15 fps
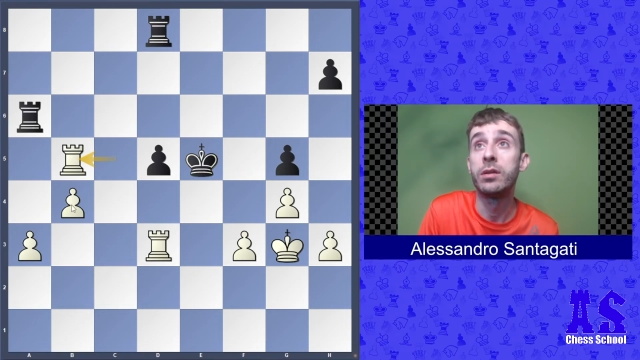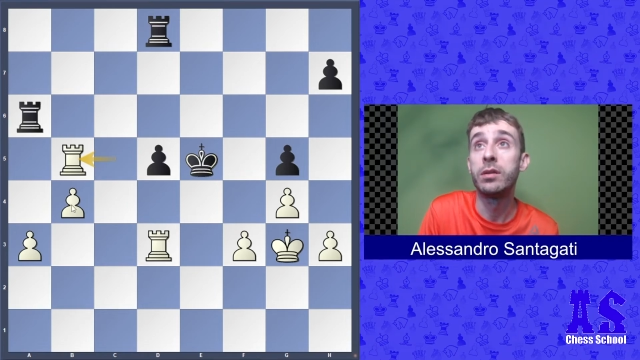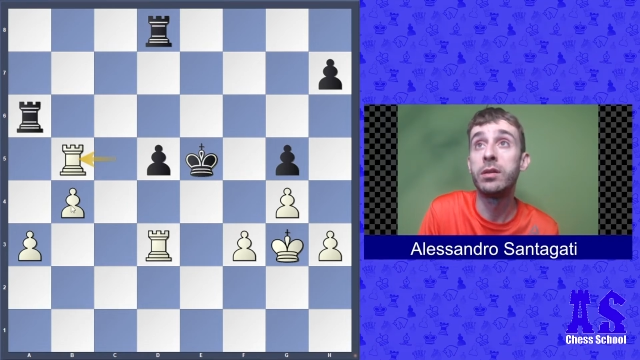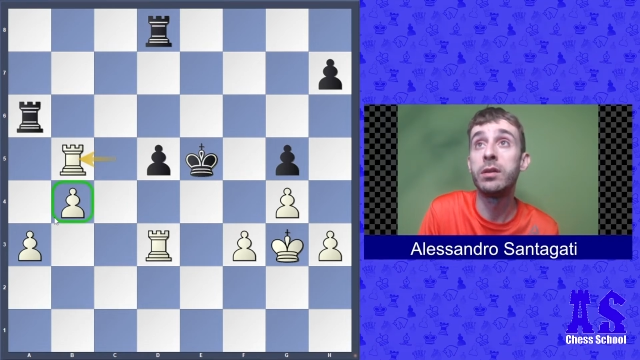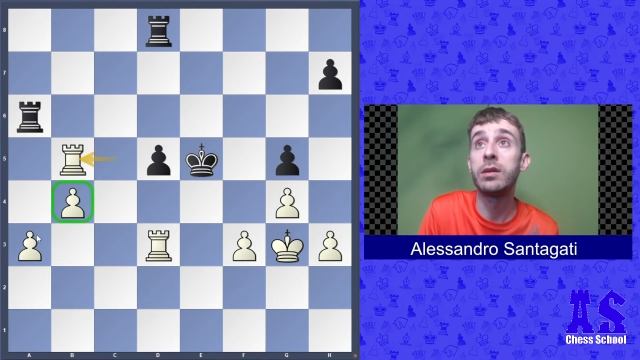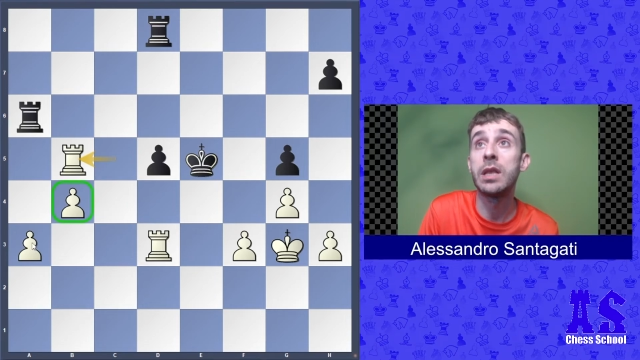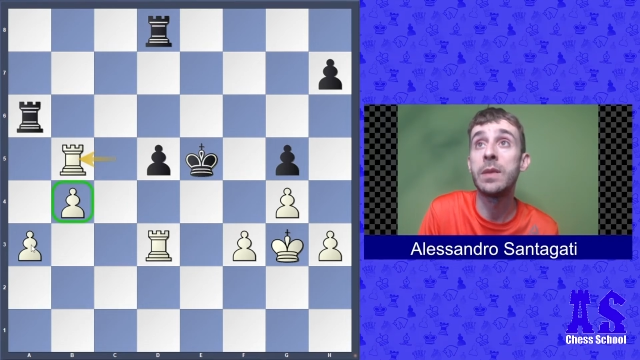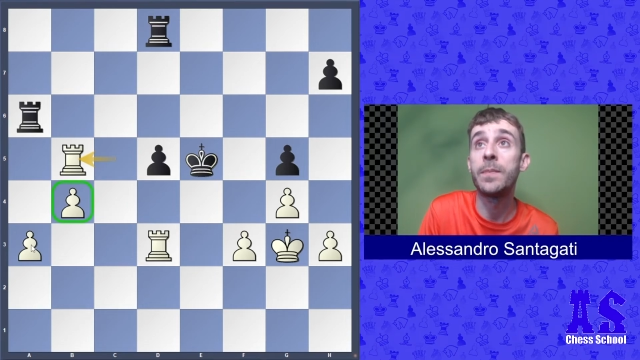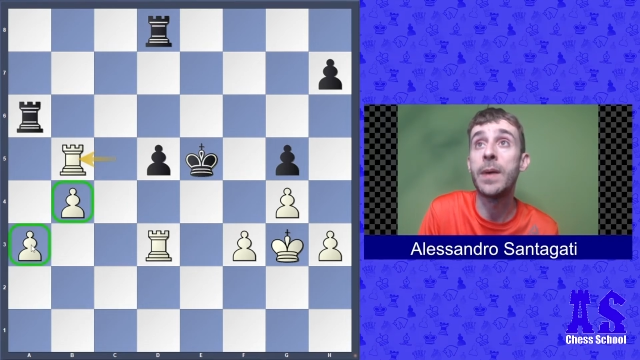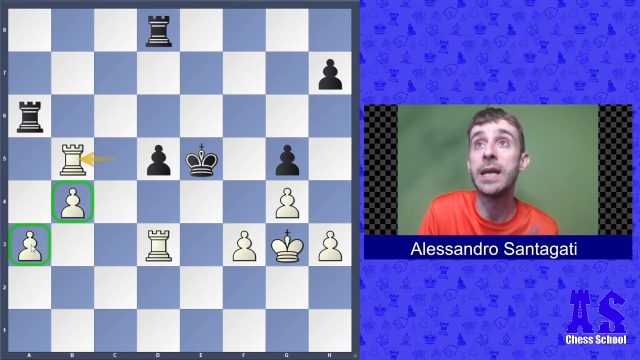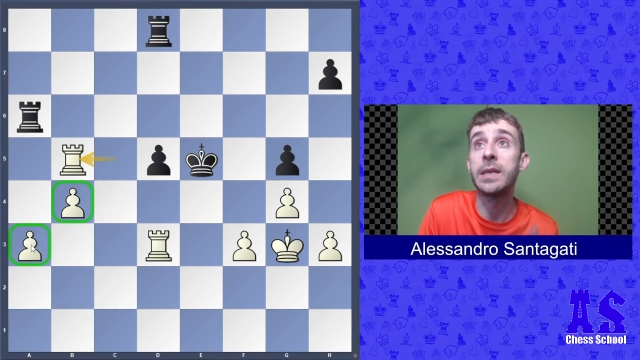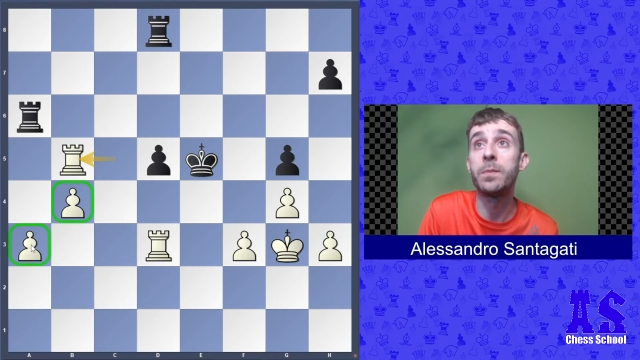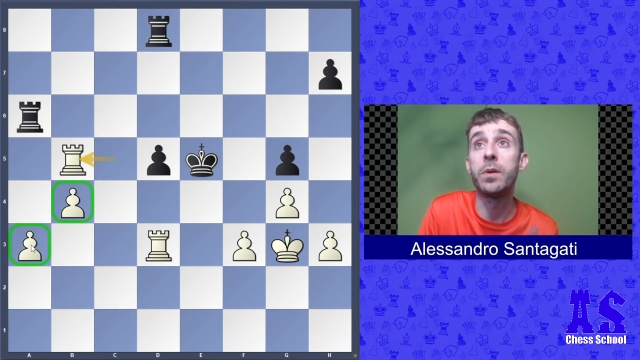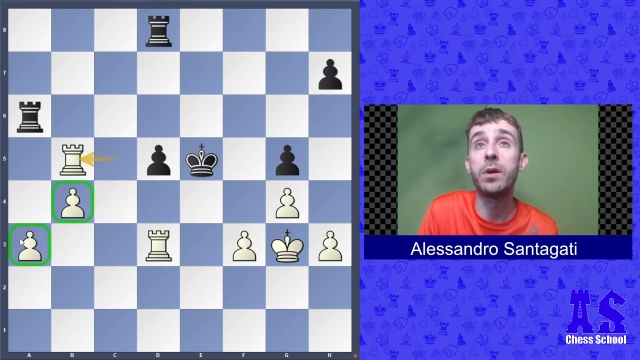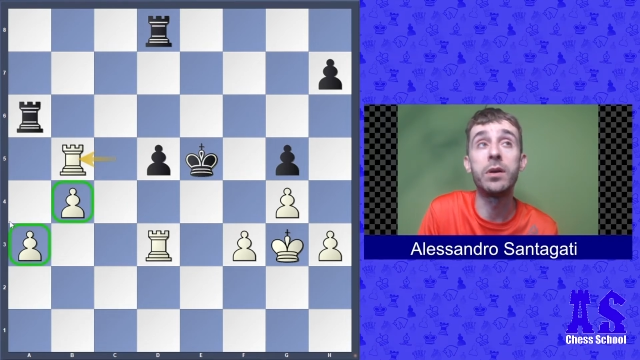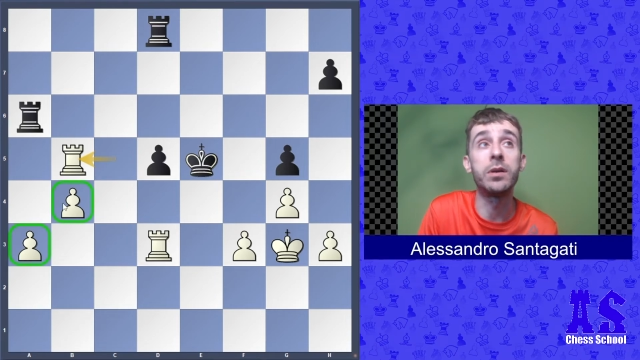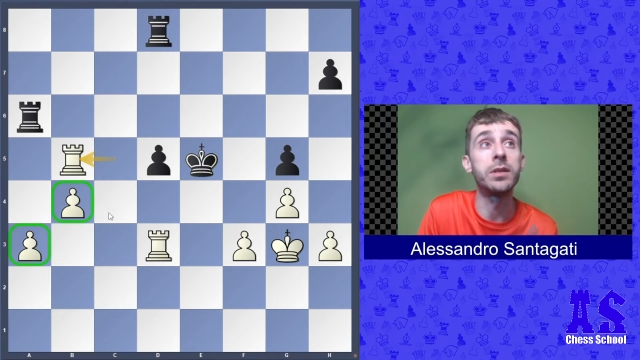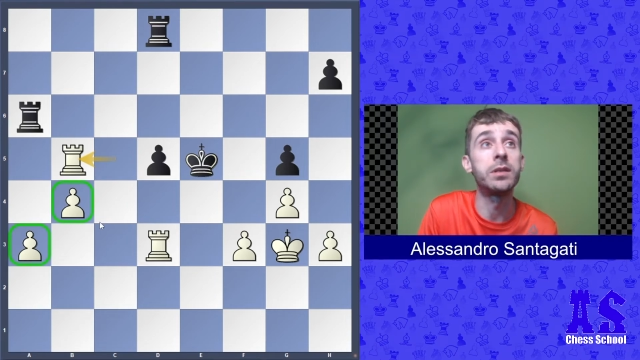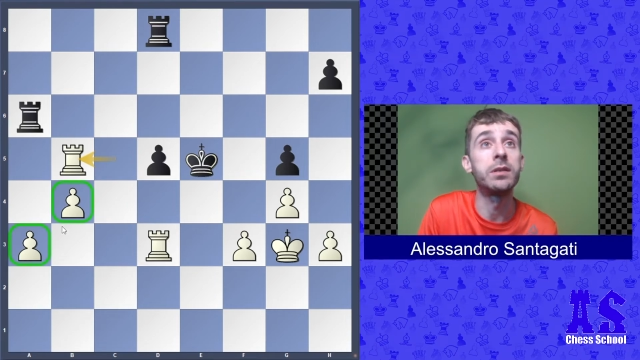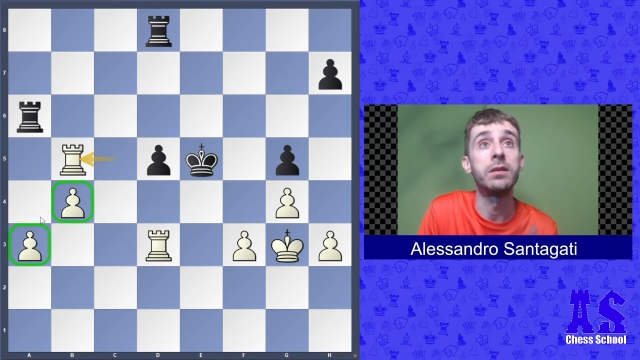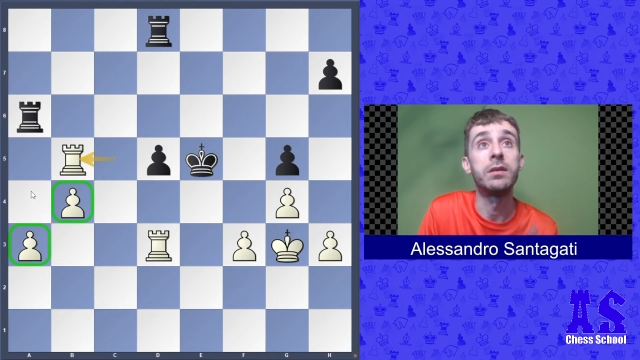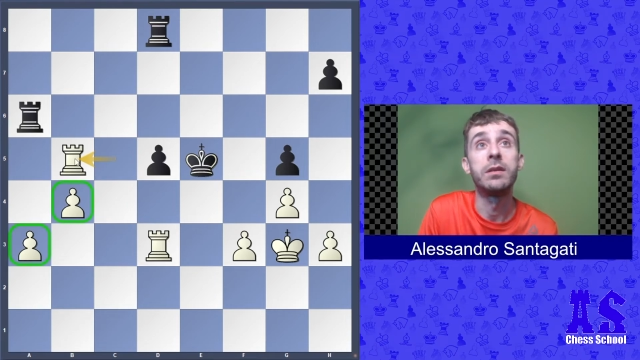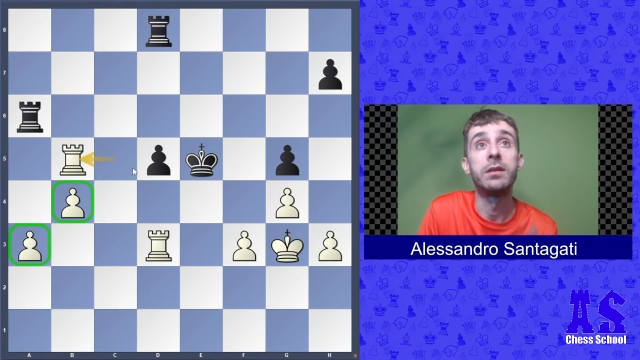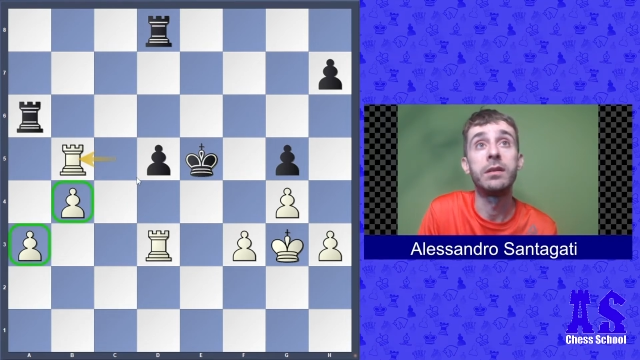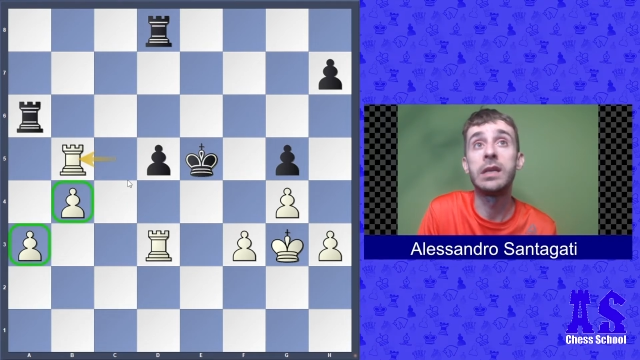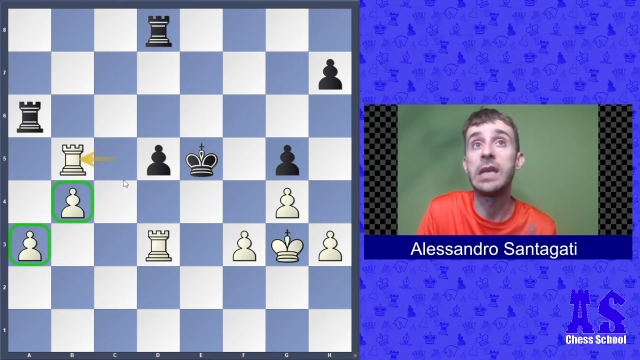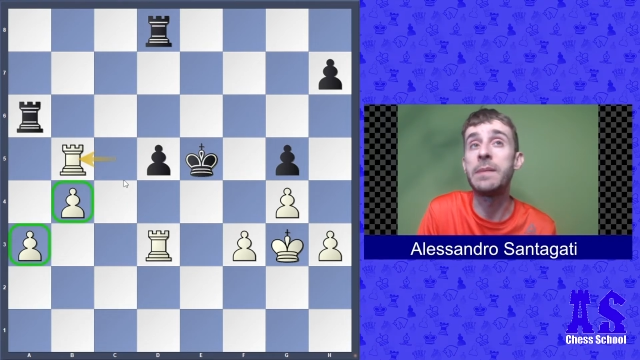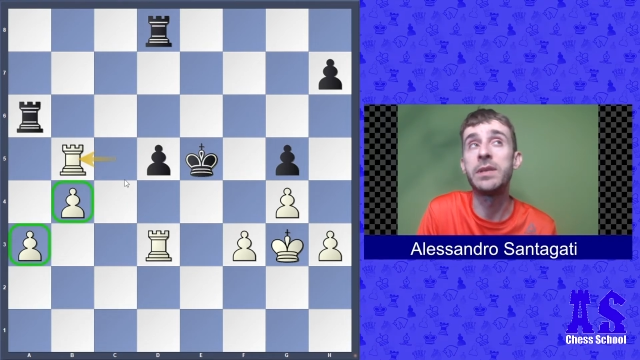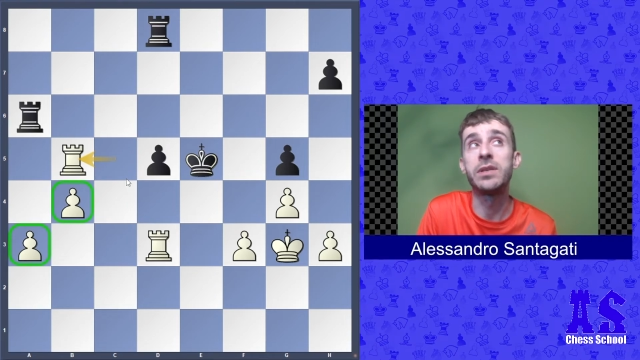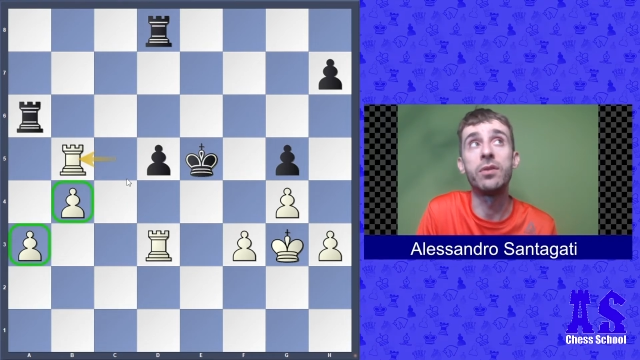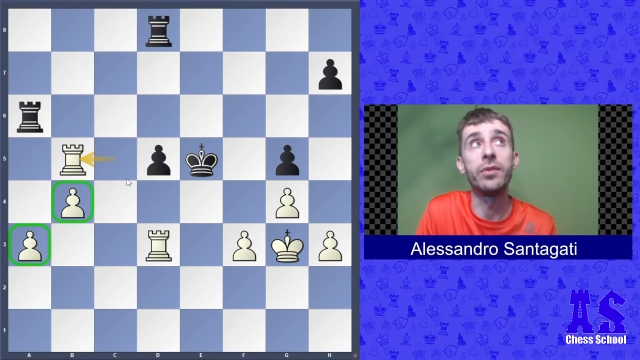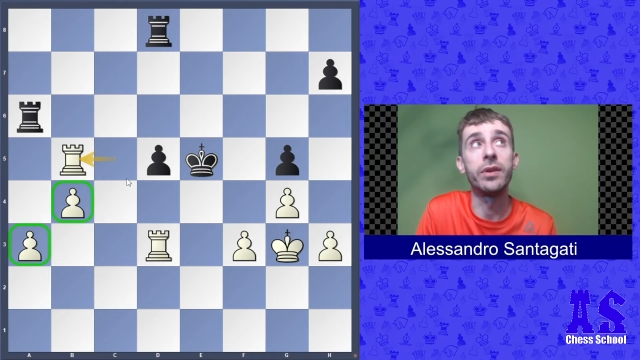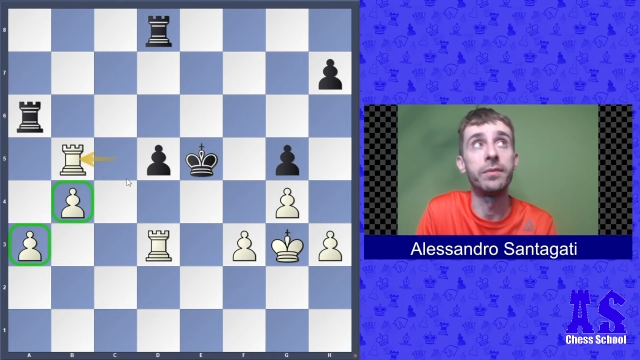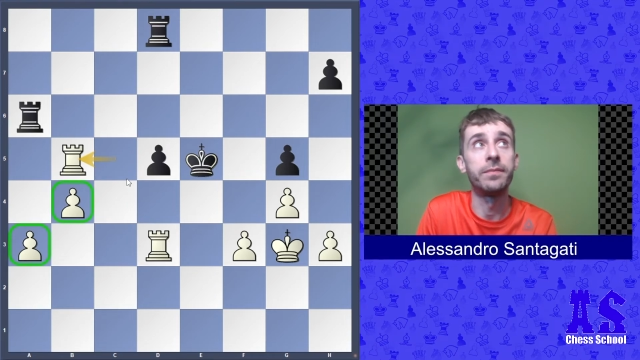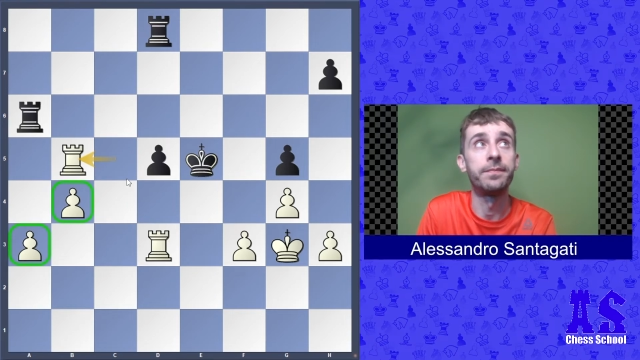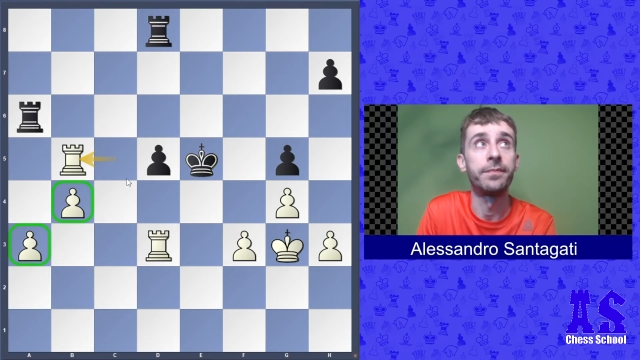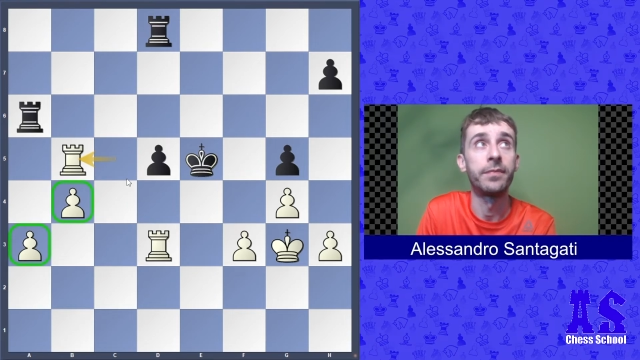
2 connected path pawns, the game is over.